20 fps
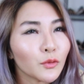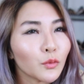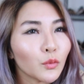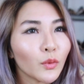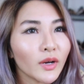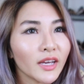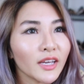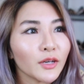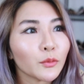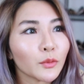
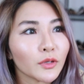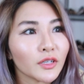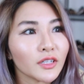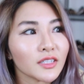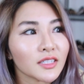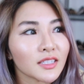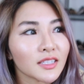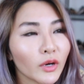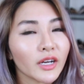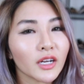way
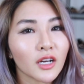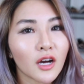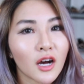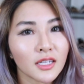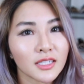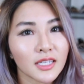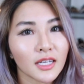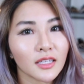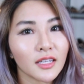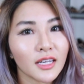worse wearing
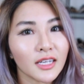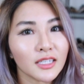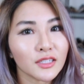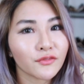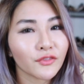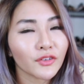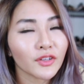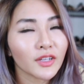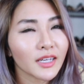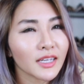contact
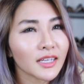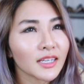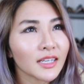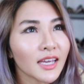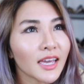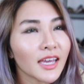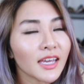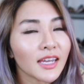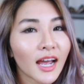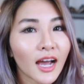lens for
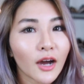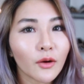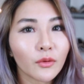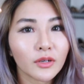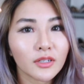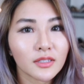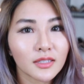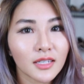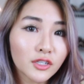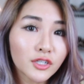like 8
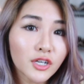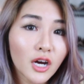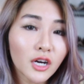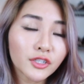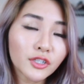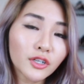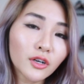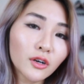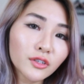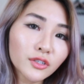hours. The
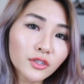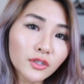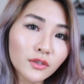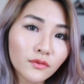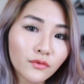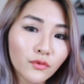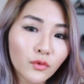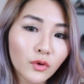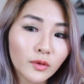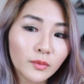doctor also
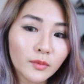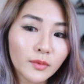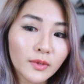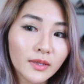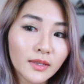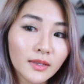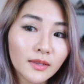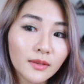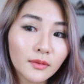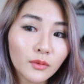informed
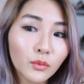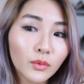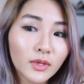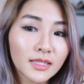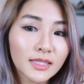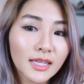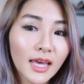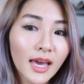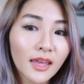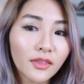me
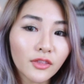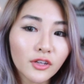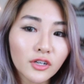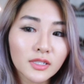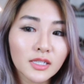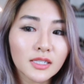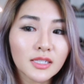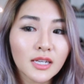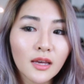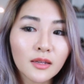was that
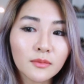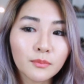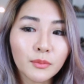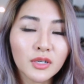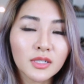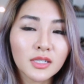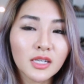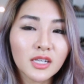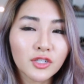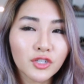there's a
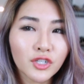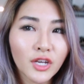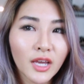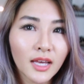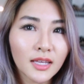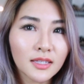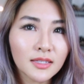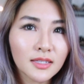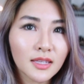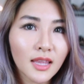10%
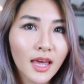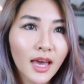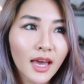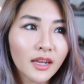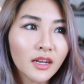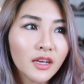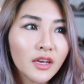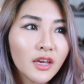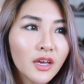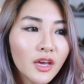chance
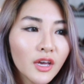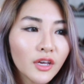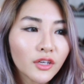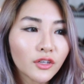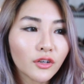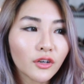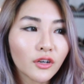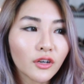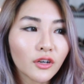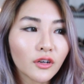that
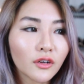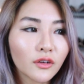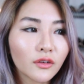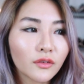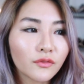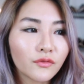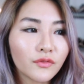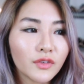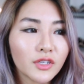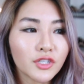
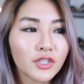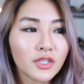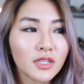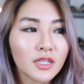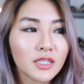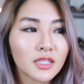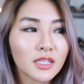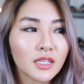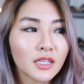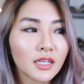your vision
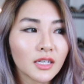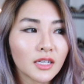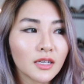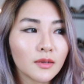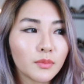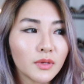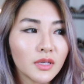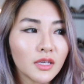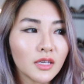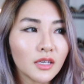isn't
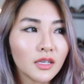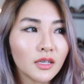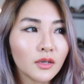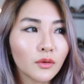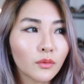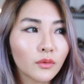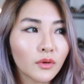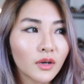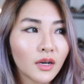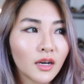gonna be